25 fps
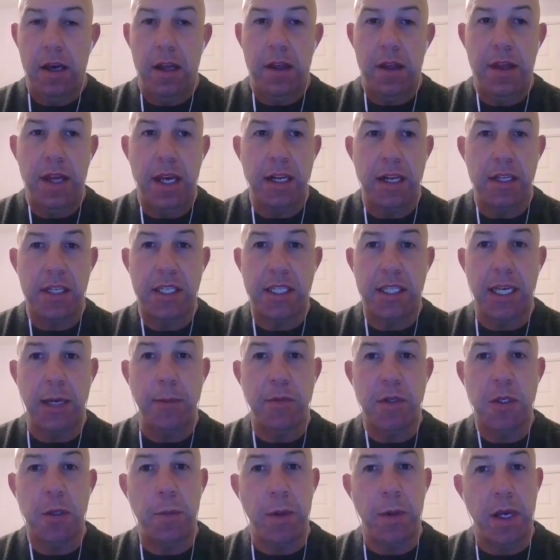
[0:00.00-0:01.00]
things
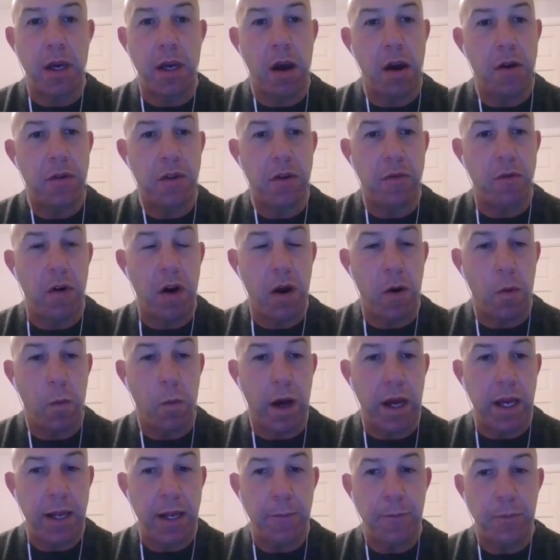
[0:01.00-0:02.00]
seemed to be going the right
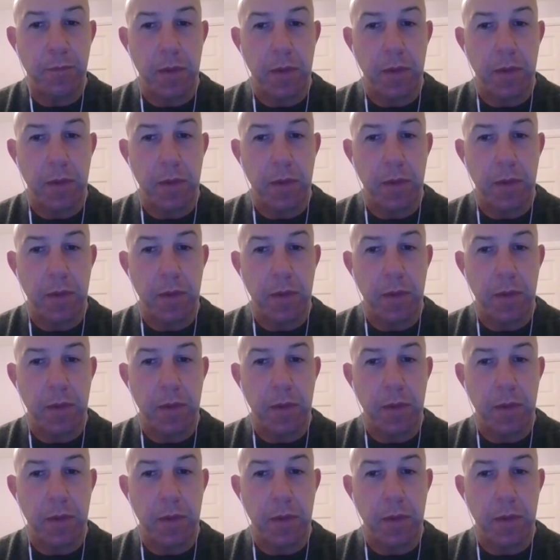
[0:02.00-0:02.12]
way